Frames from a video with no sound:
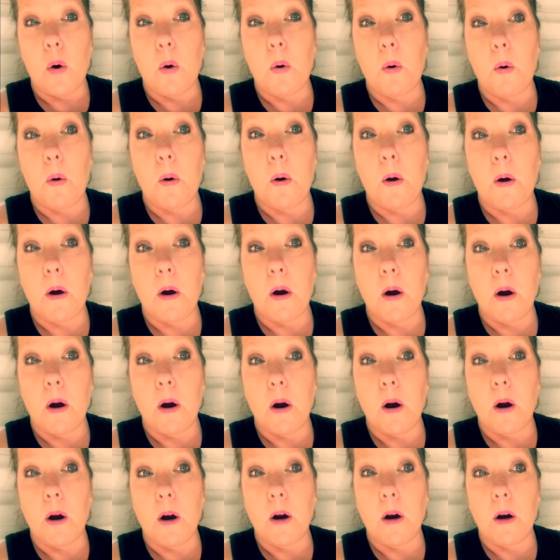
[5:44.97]

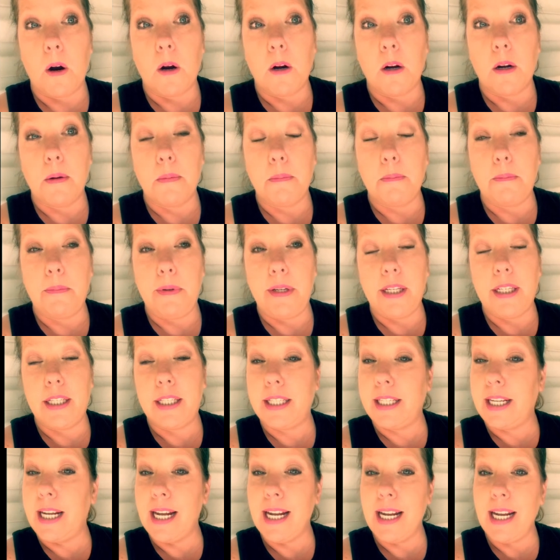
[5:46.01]
or be
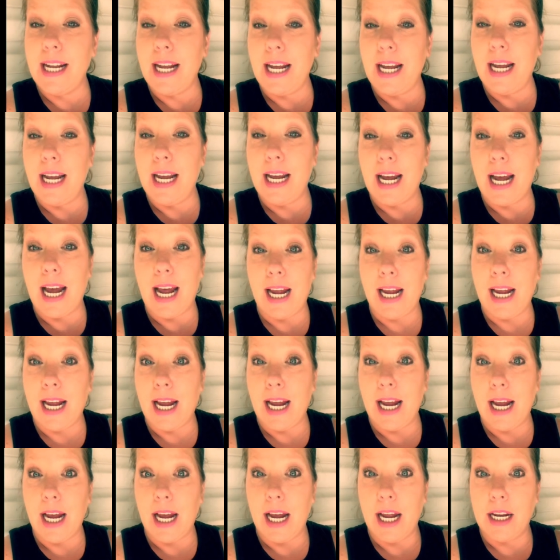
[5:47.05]
skinny
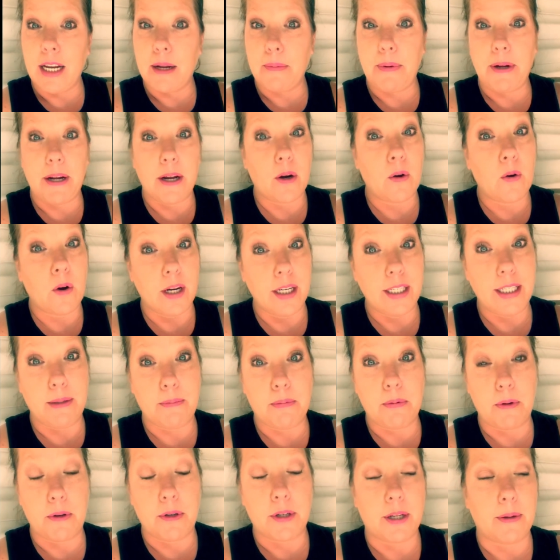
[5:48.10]
and to be a crazy
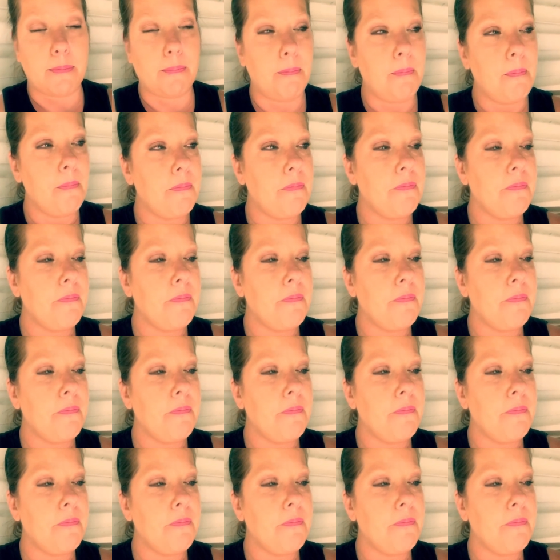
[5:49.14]
person.